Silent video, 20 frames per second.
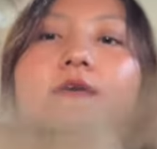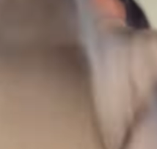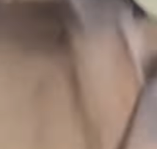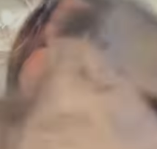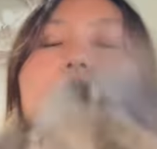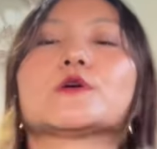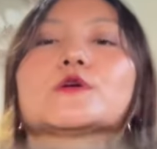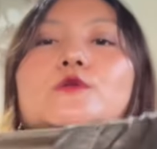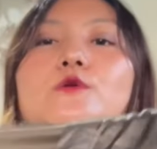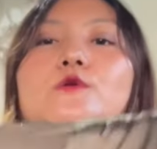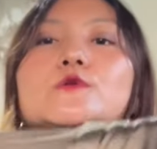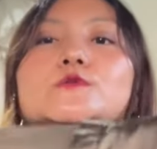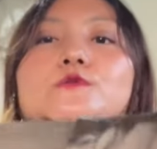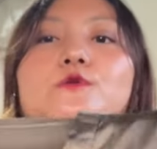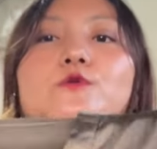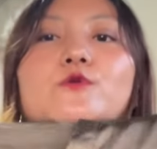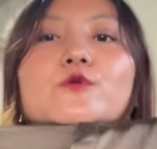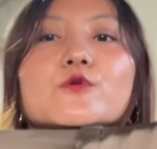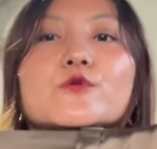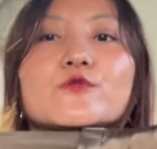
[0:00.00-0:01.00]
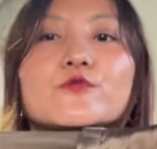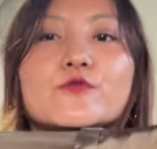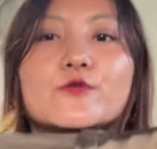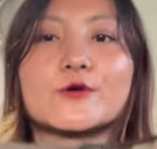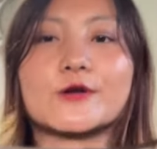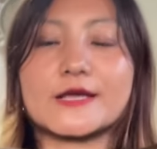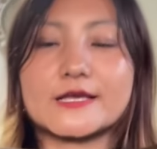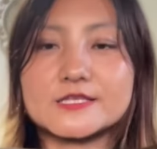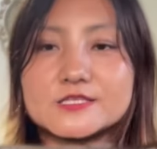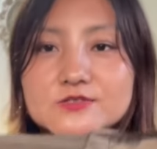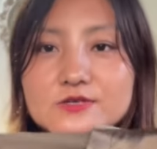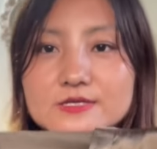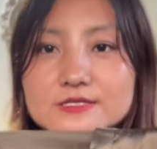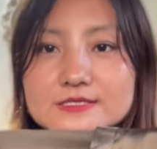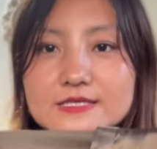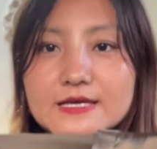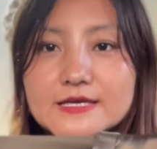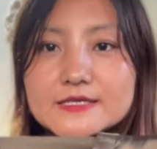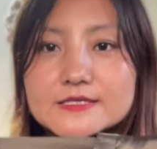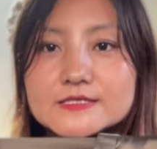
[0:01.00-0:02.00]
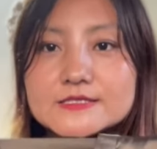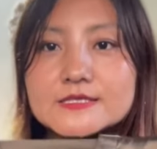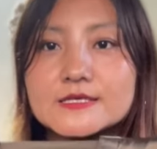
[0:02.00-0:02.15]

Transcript: You can also go for extra size.